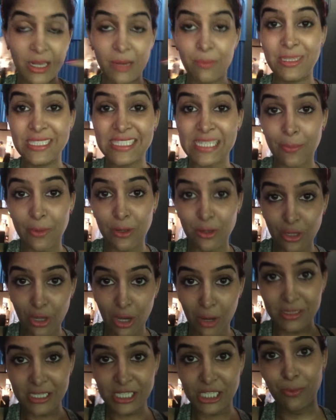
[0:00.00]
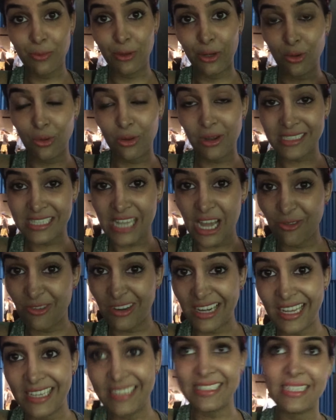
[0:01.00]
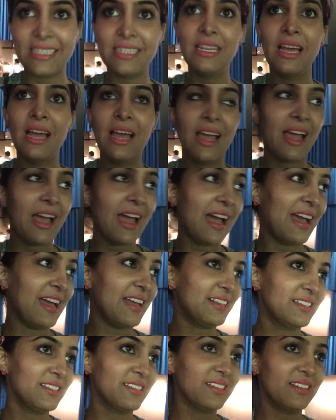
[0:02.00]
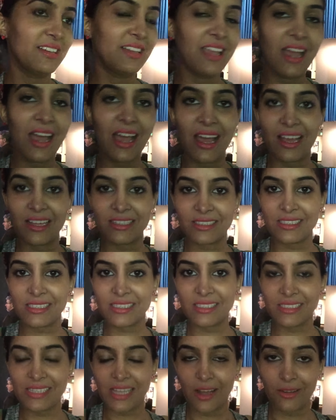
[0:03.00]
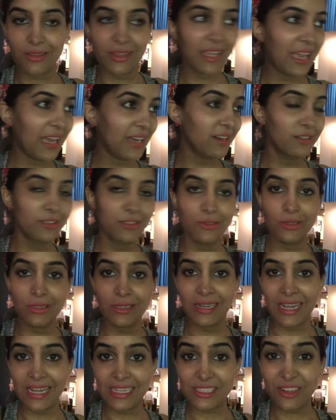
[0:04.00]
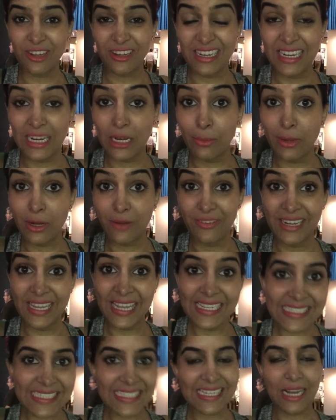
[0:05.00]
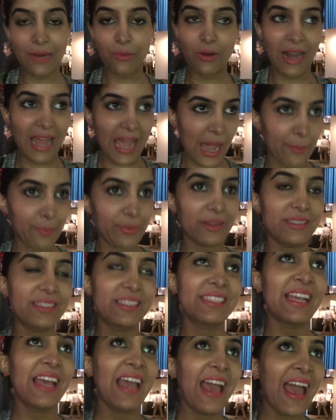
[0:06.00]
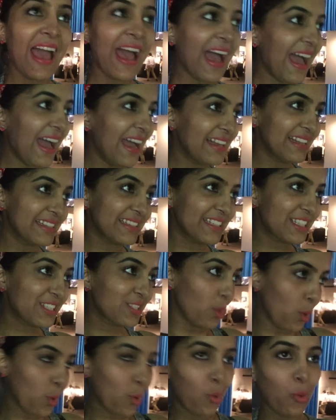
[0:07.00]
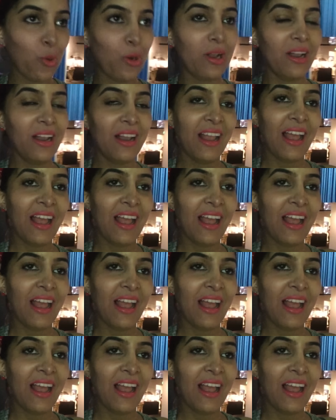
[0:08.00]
Please let me know in the comment section below, guys, how well I did. And yeah, this is how they kind of do it, guys. You got a little bit of an insight what happens, and this is so cool.